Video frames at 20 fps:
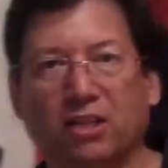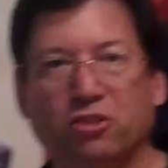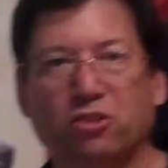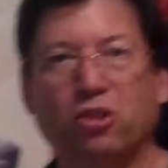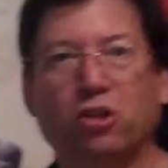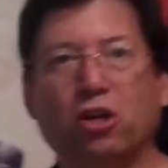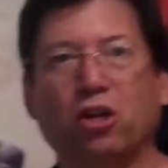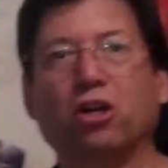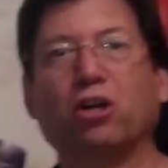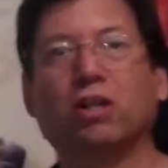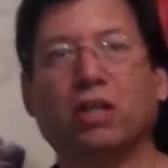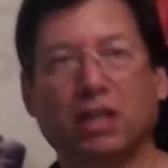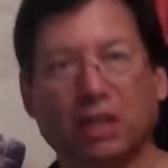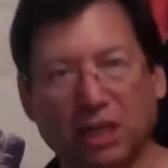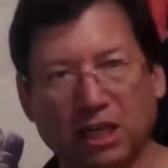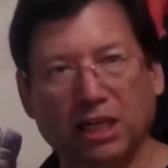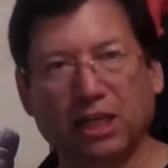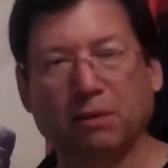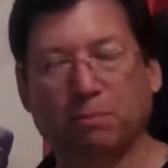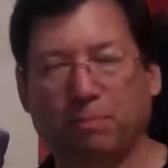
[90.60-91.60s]
So you learn a
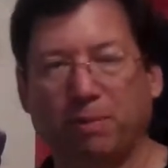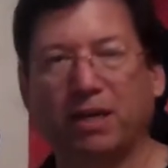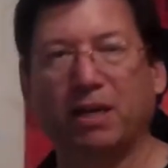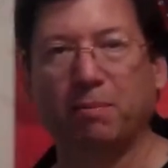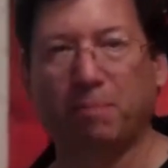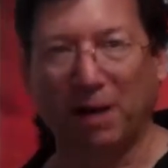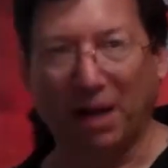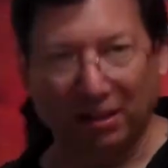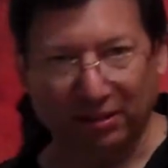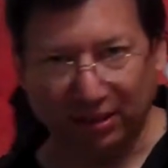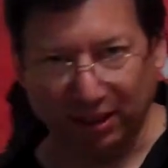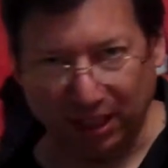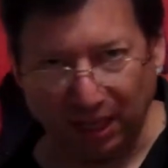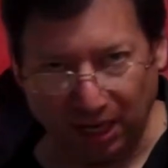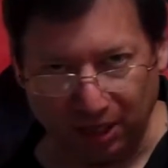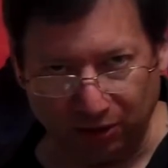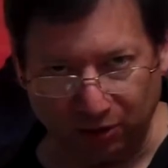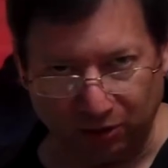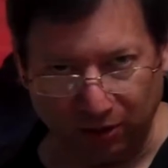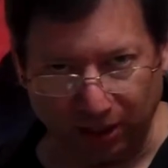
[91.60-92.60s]
little bit about the
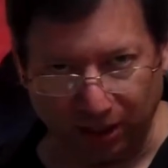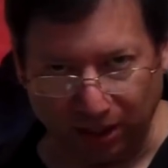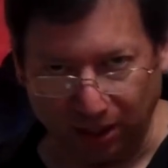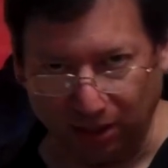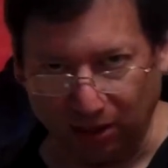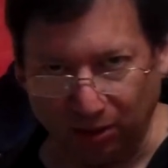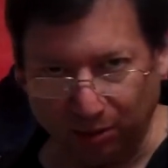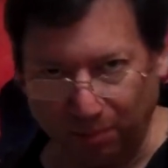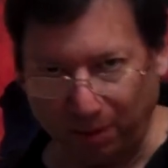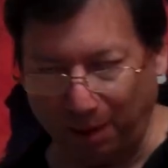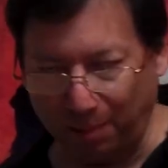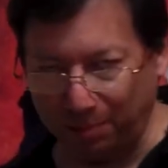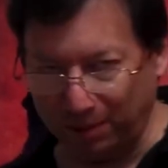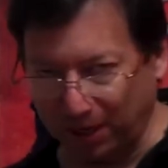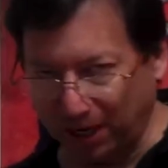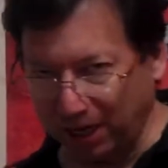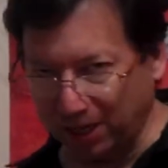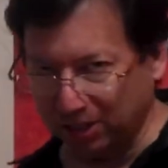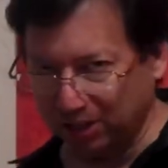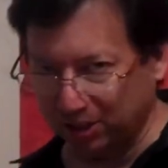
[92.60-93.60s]
country
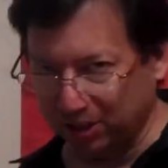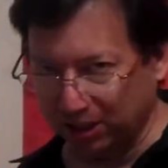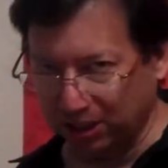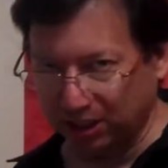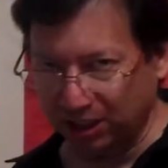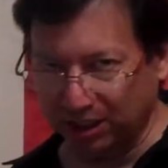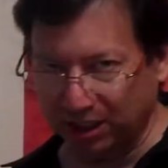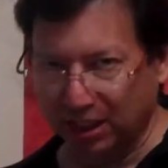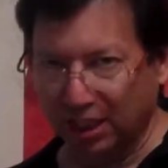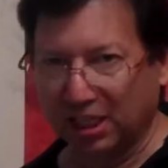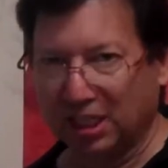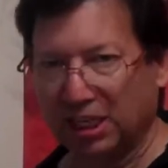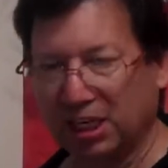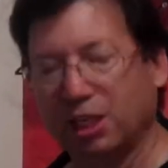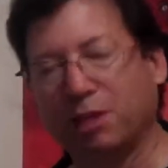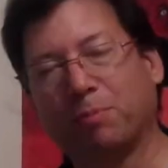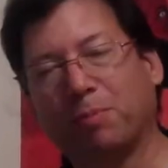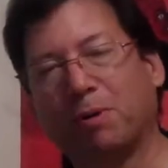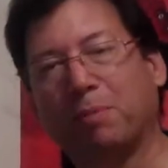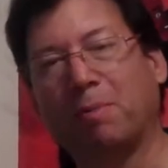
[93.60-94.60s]
population, a
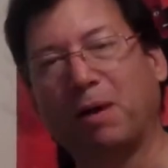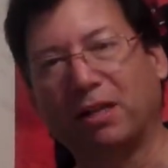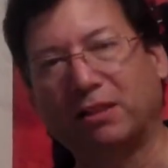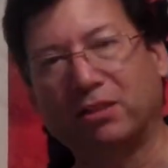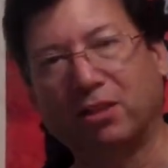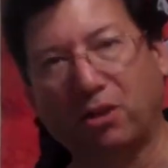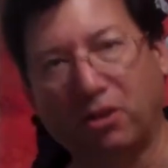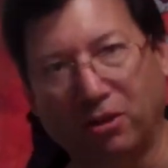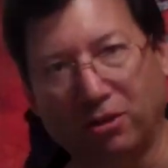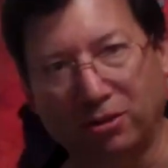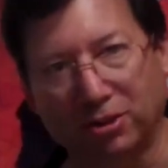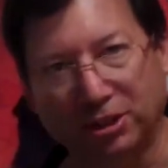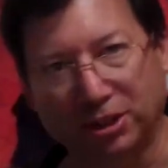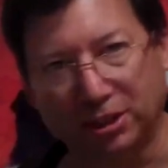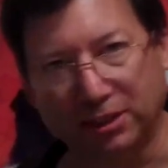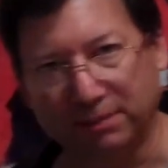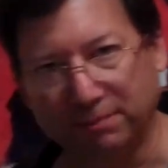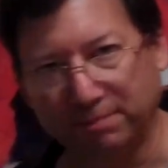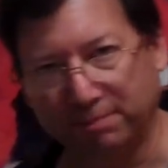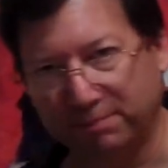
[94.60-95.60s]
little bit about the culture.
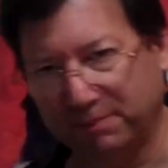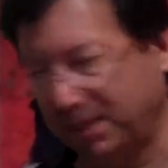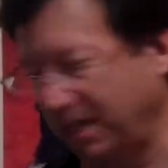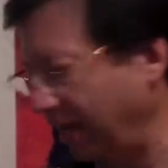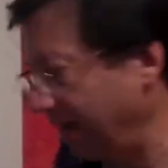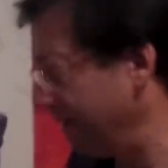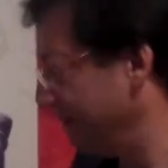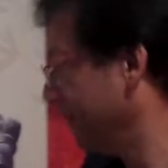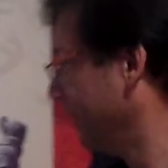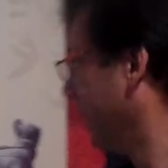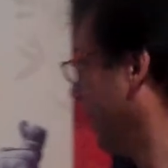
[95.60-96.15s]
Okay?